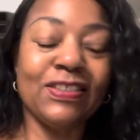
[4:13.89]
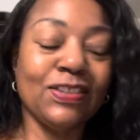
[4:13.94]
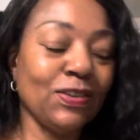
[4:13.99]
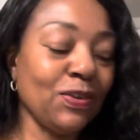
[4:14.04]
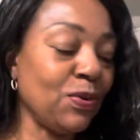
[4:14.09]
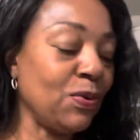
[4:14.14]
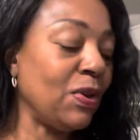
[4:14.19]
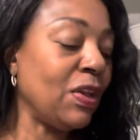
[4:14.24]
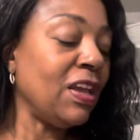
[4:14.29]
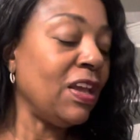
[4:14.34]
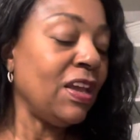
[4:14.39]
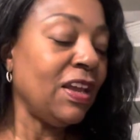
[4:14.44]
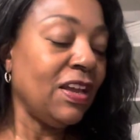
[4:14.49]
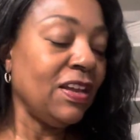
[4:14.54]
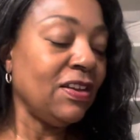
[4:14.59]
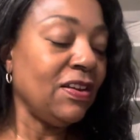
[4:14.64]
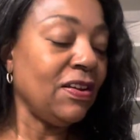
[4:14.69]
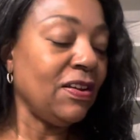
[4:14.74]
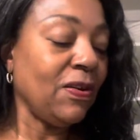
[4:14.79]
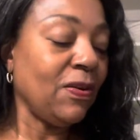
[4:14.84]
So,
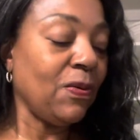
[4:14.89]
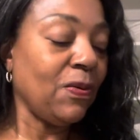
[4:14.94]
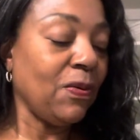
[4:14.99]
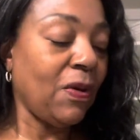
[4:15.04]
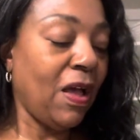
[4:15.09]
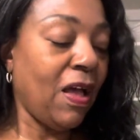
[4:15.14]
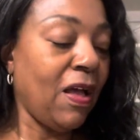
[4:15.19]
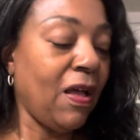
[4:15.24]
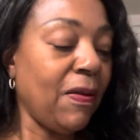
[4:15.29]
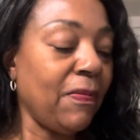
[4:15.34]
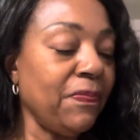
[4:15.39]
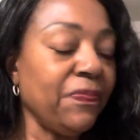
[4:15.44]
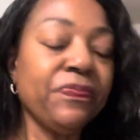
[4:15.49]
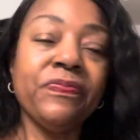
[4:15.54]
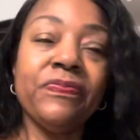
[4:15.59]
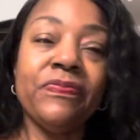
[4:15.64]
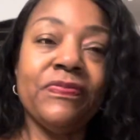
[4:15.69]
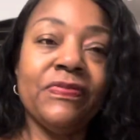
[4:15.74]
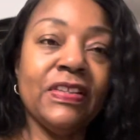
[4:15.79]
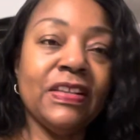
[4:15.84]
you know,
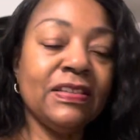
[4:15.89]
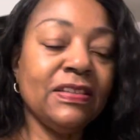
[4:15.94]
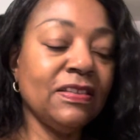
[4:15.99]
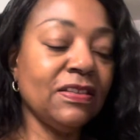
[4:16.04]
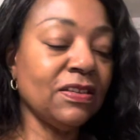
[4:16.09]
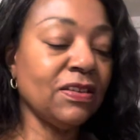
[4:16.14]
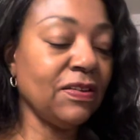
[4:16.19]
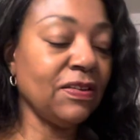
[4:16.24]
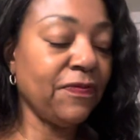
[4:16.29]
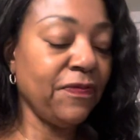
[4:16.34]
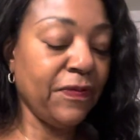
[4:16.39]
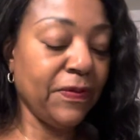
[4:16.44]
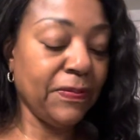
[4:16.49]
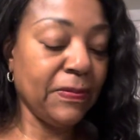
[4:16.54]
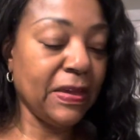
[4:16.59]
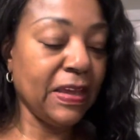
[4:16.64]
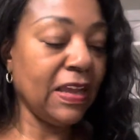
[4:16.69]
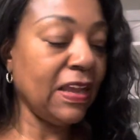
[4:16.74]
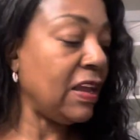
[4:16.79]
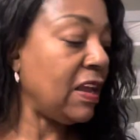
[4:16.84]
this is good for
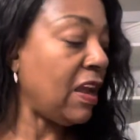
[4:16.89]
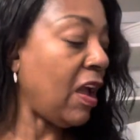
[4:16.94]
me.